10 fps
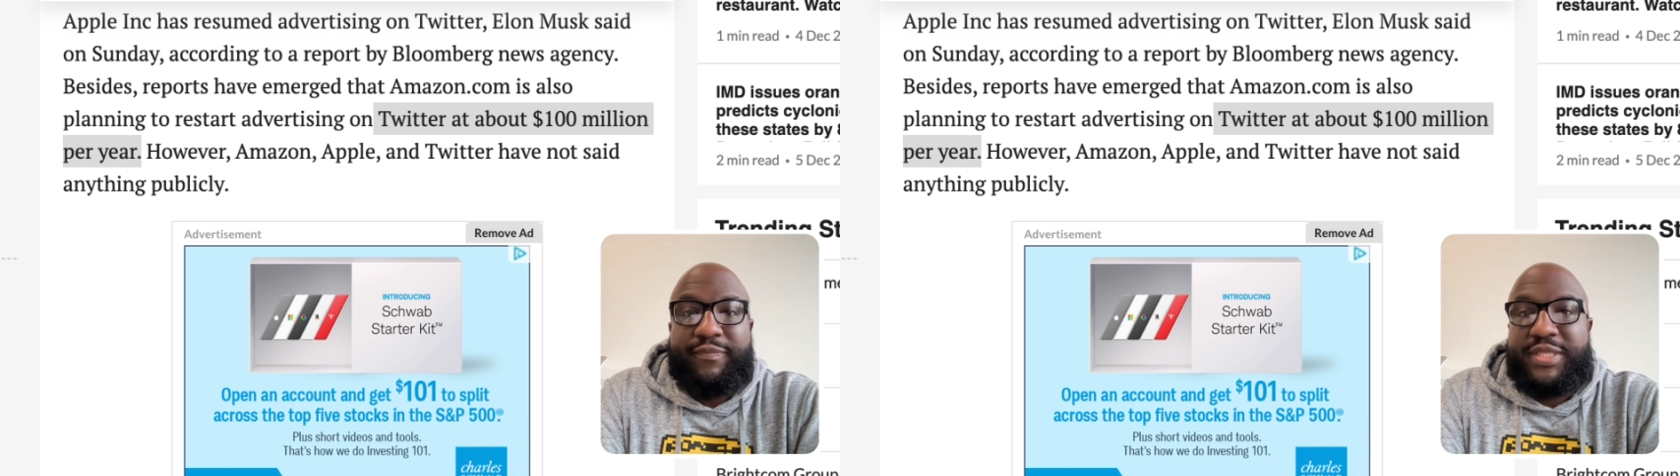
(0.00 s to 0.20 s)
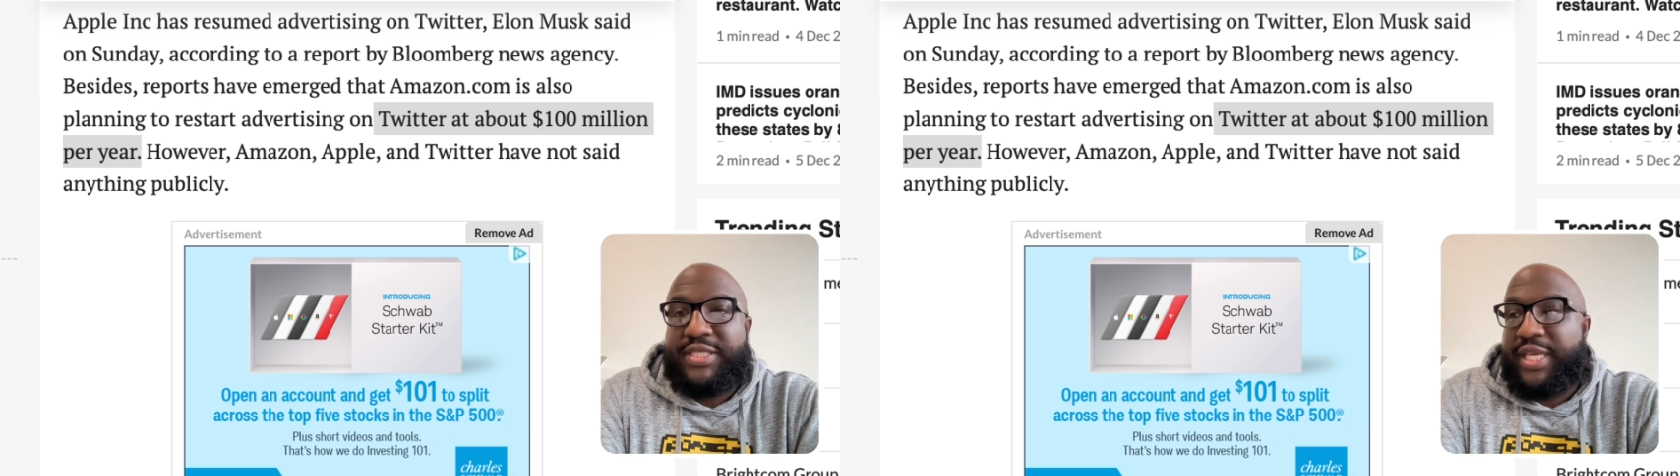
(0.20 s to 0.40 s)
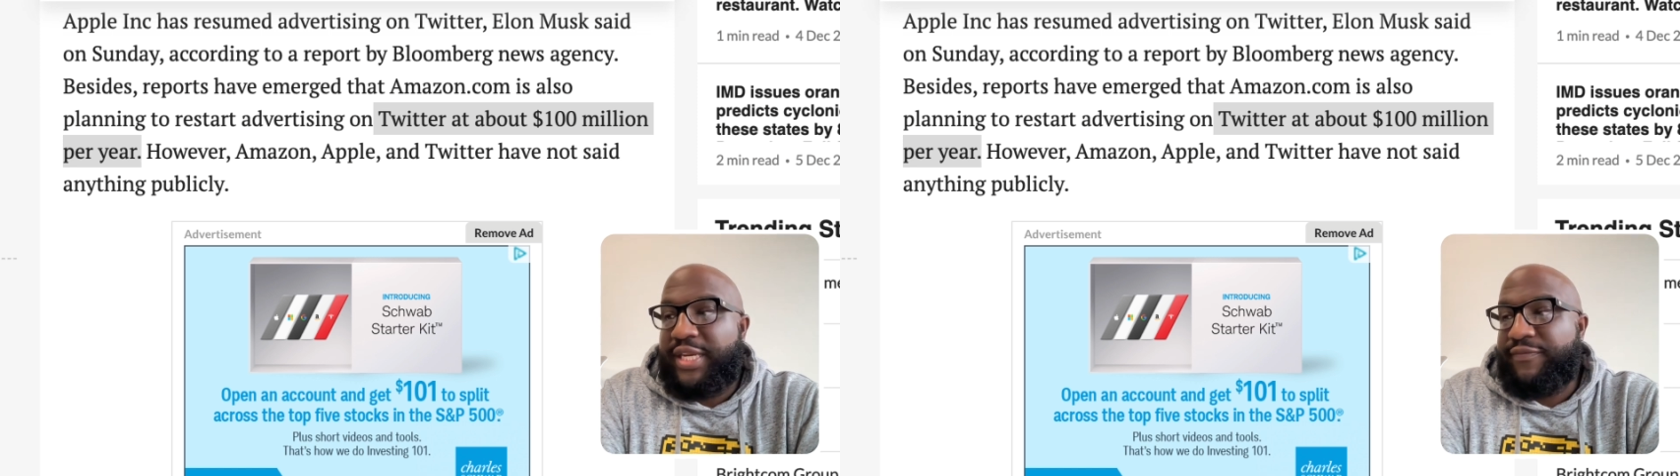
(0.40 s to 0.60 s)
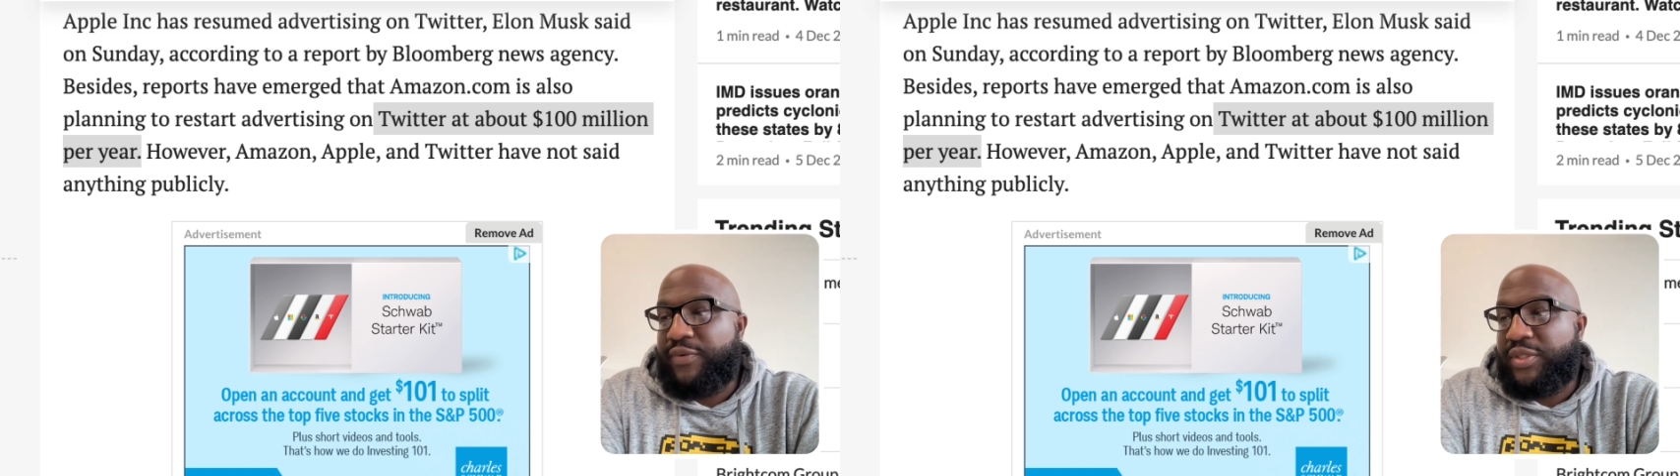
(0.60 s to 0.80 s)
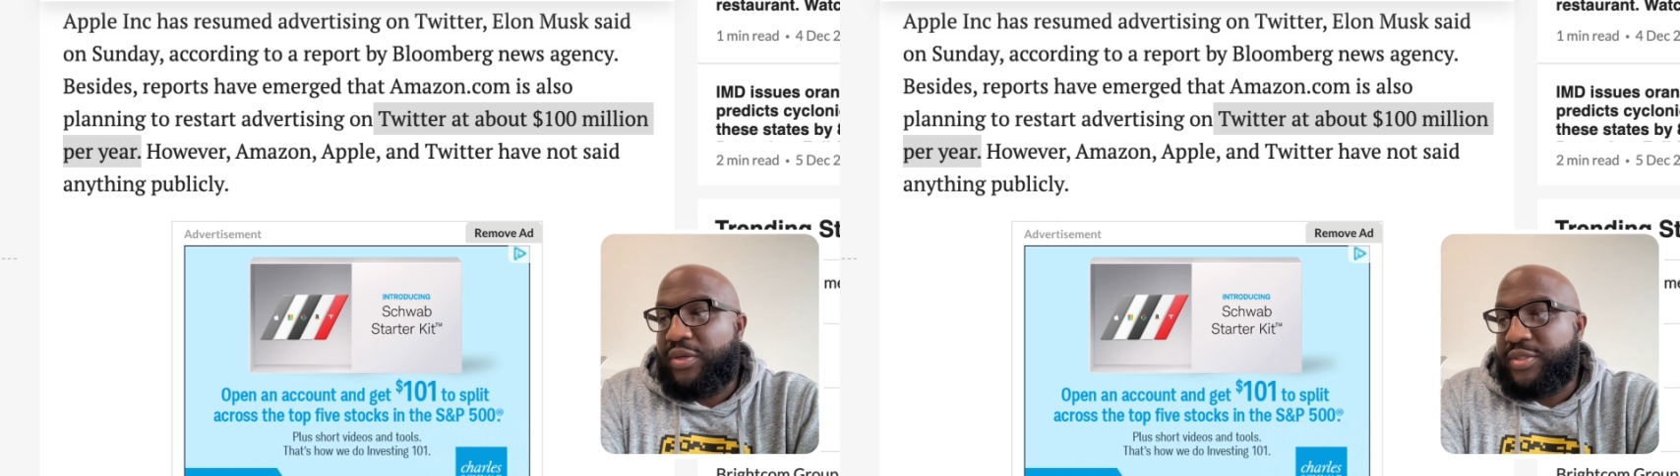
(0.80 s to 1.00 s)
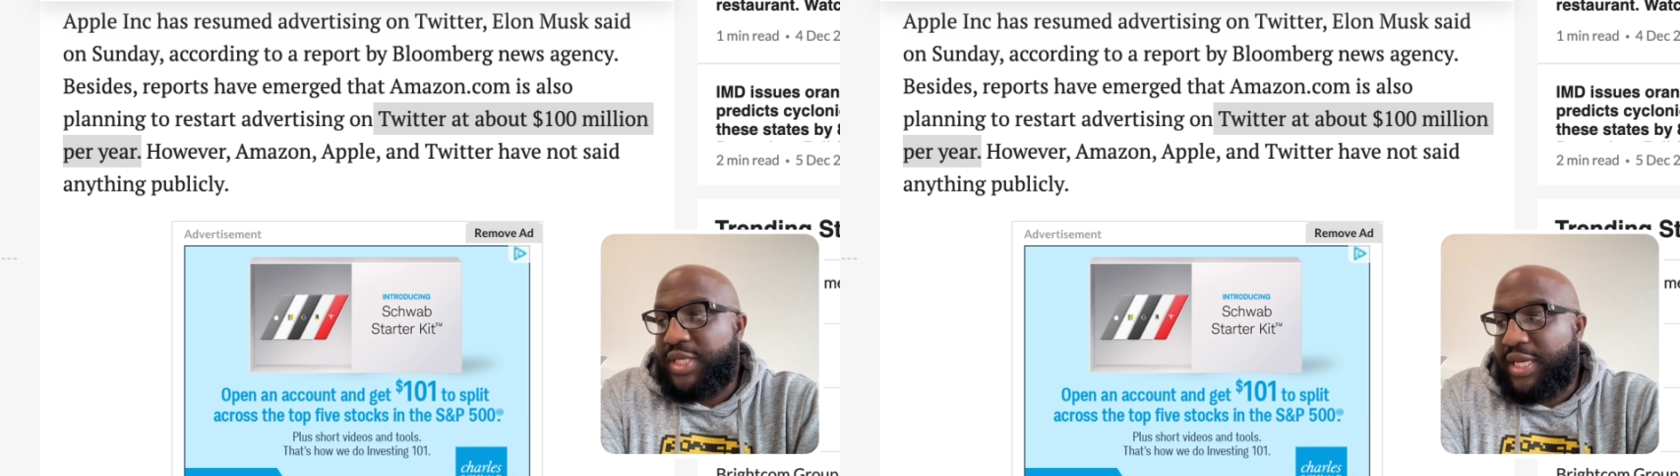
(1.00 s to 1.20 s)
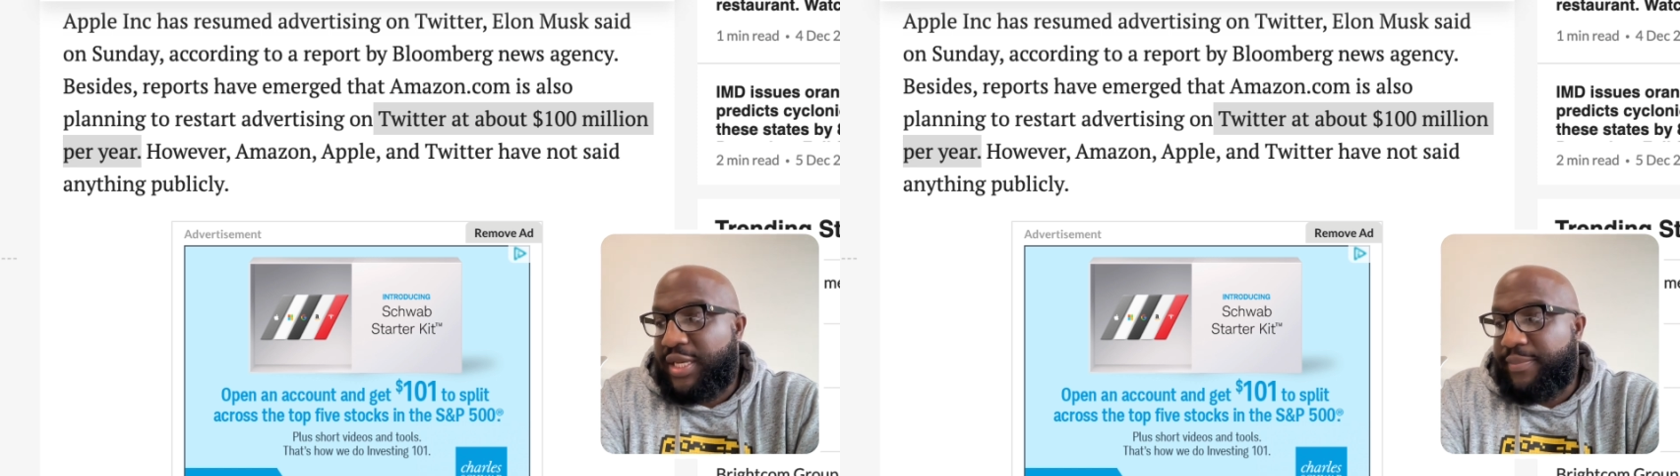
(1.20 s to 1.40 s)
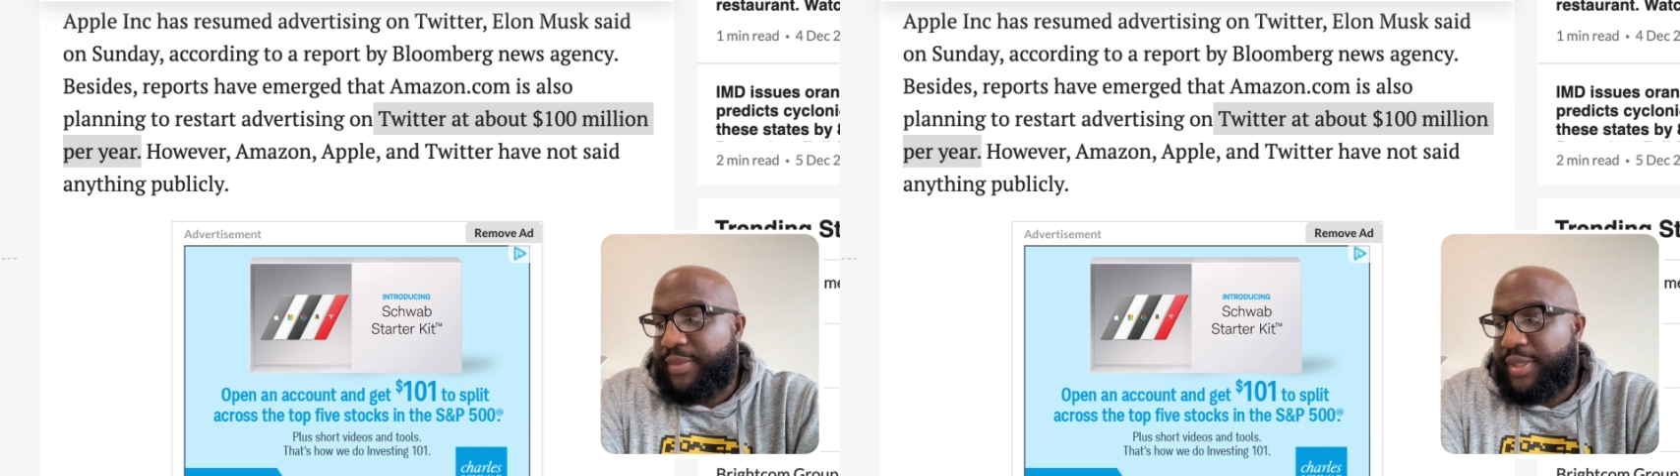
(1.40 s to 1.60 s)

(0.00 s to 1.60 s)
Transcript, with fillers: been saying it for a long time.